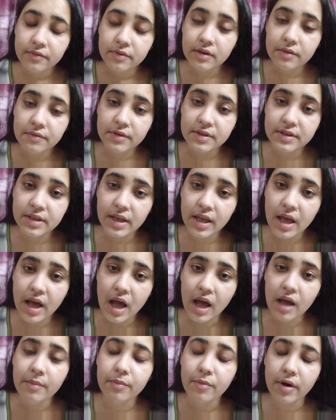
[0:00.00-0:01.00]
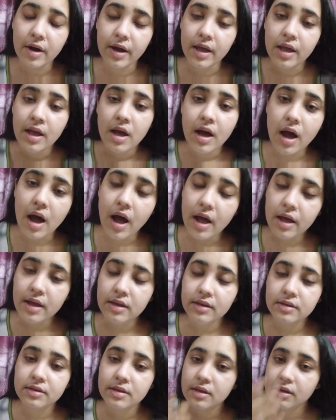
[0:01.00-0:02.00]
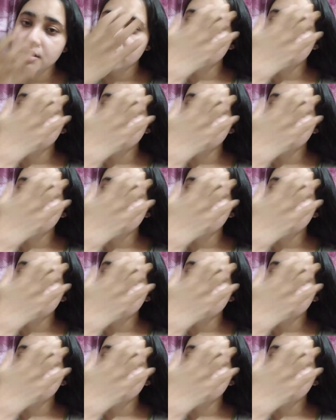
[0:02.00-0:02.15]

when we say a boy, a is